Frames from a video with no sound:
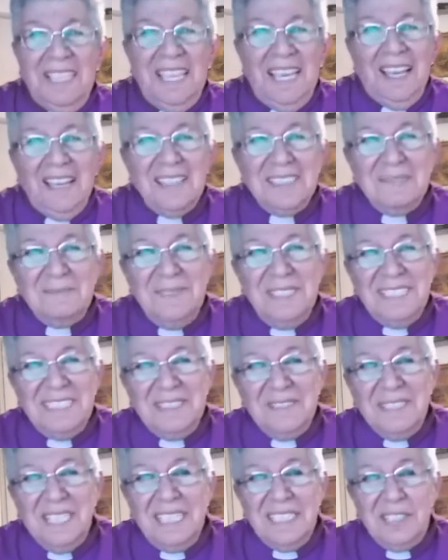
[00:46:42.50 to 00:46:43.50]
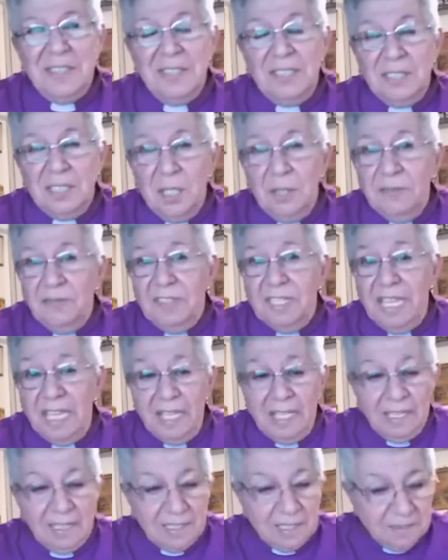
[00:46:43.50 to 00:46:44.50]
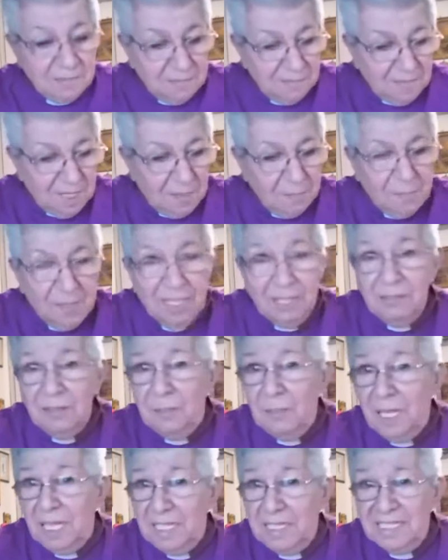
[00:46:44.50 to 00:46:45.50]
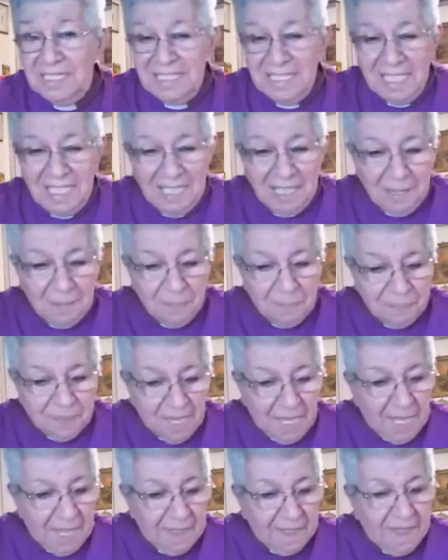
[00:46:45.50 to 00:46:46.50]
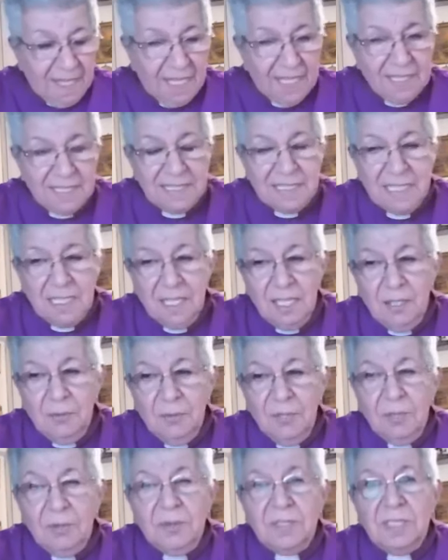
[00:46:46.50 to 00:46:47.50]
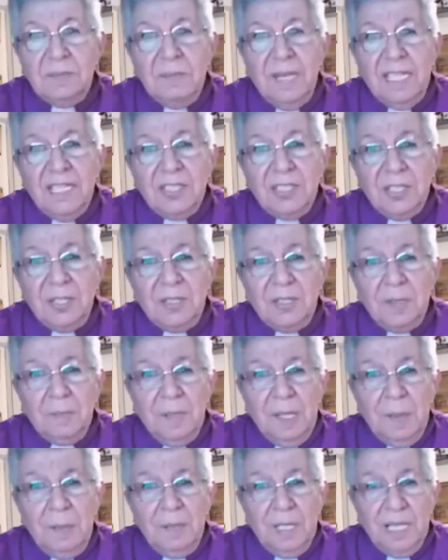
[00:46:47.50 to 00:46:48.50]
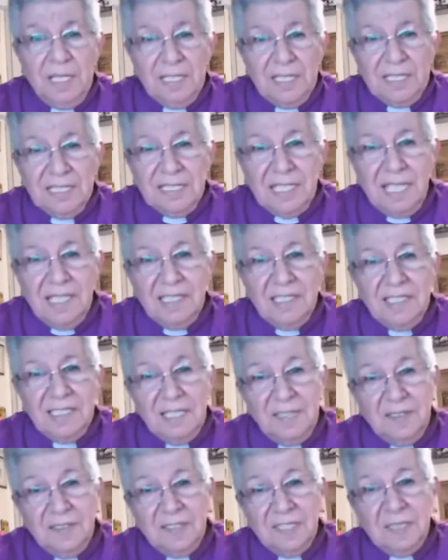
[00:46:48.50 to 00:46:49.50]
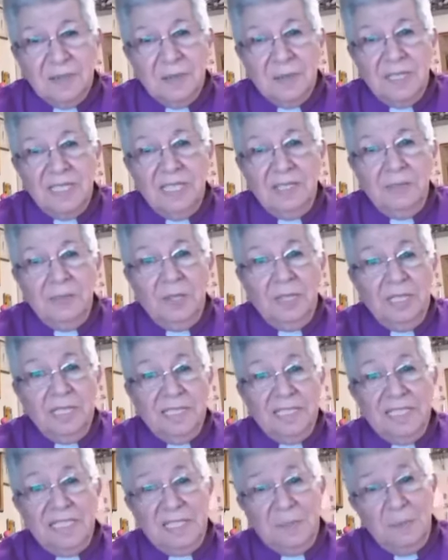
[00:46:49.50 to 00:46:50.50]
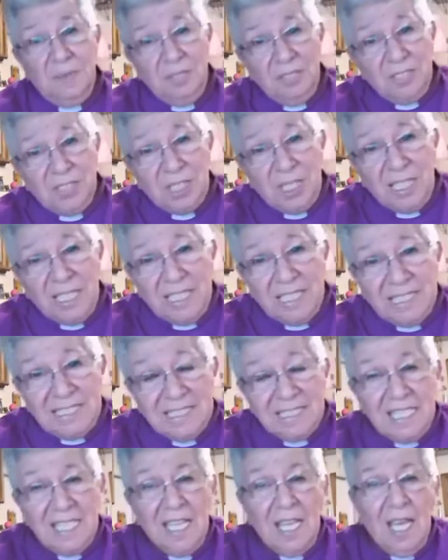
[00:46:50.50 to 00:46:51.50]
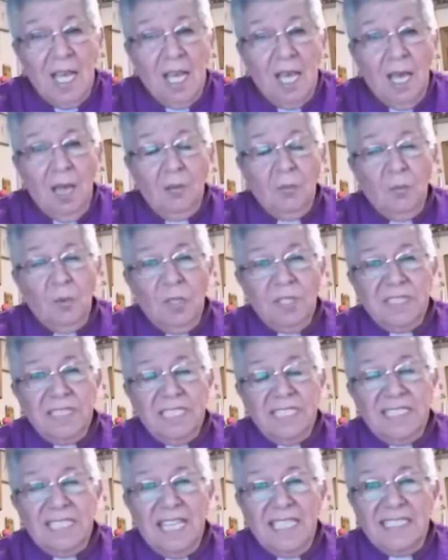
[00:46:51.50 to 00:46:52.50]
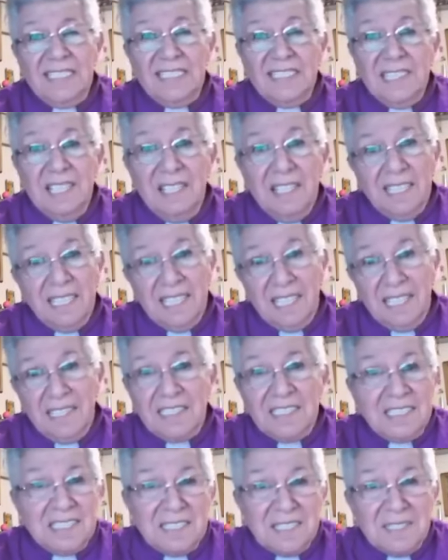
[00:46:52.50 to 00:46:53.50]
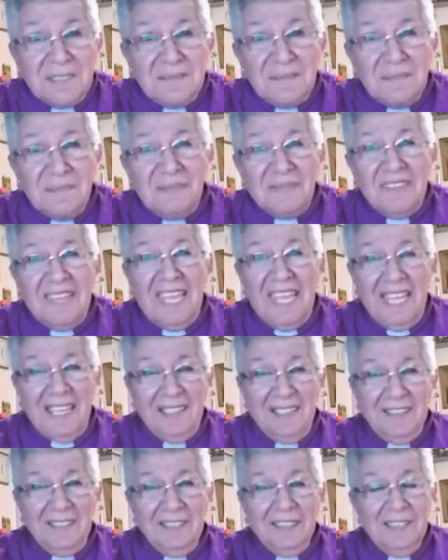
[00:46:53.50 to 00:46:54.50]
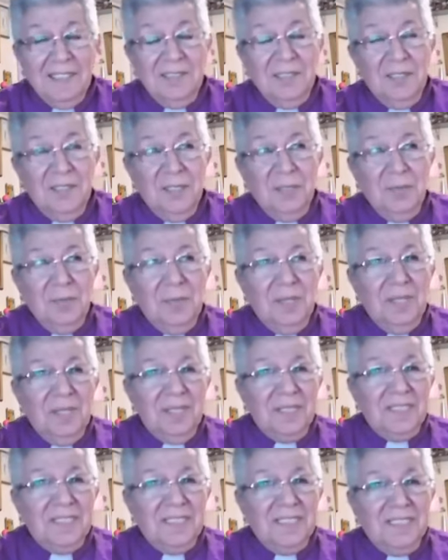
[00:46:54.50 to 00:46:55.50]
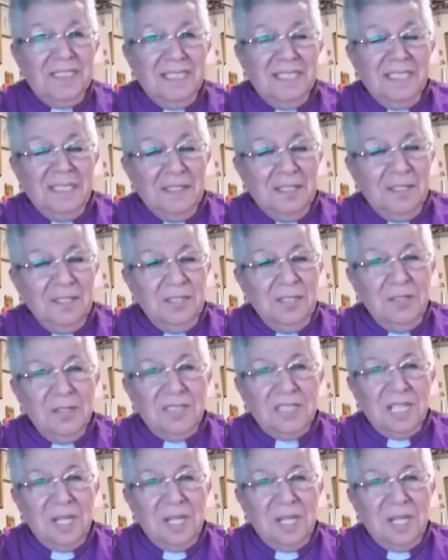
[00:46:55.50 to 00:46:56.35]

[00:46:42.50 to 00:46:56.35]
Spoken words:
So there you are. I'll speak to you again soon. And don't forget, I'm being reminded here, that we ought to make sure that people understand the difference between what is a spiritualist and what is a psychist. There, the new word,